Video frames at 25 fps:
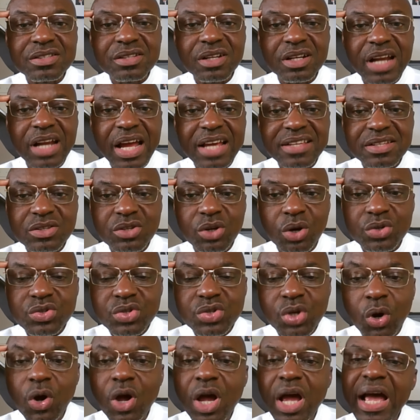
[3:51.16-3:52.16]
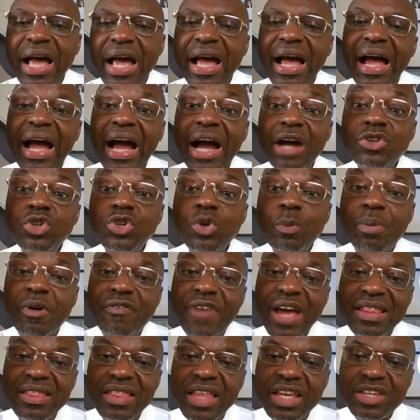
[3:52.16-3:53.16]
not nice at all. So how do you
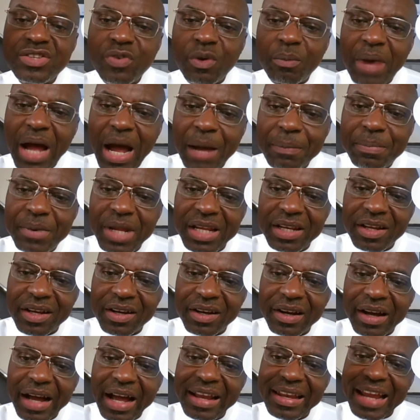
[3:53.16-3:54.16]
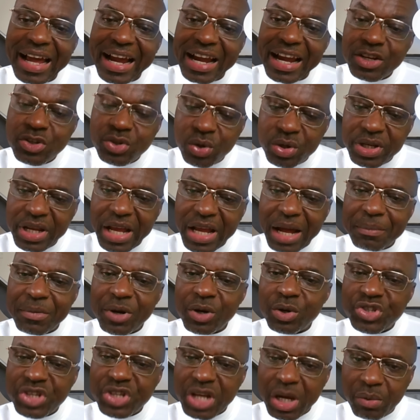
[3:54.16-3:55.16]
prevent this from happening? Like I told you,
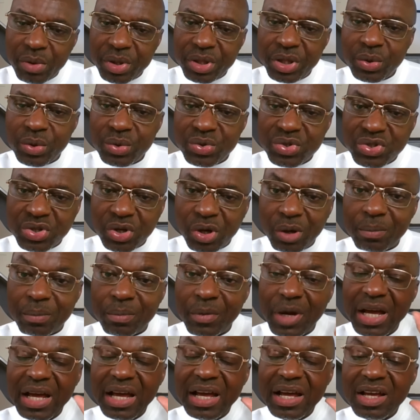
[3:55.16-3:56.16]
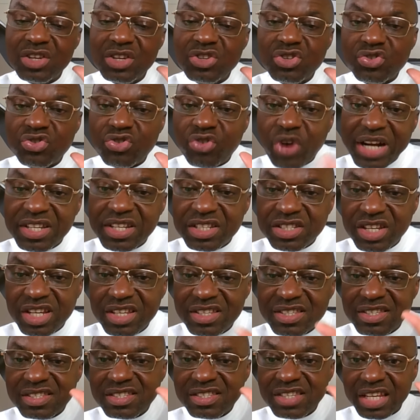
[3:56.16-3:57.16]
I'm going to share with you some
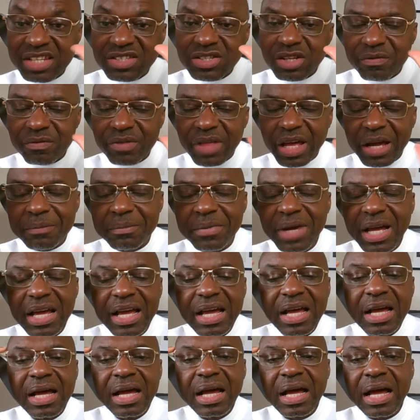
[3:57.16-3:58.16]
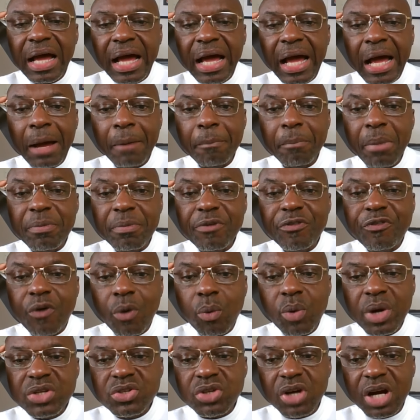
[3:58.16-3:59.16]
strategies, 6 of them. But
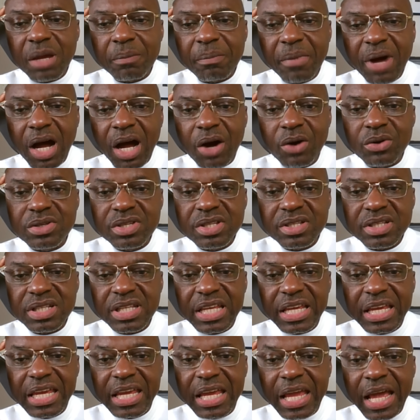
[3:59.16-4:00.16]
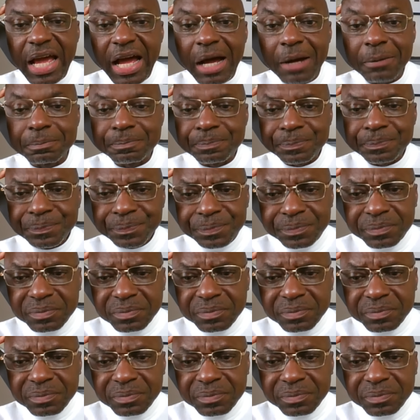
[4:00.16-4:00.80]
before we talk about the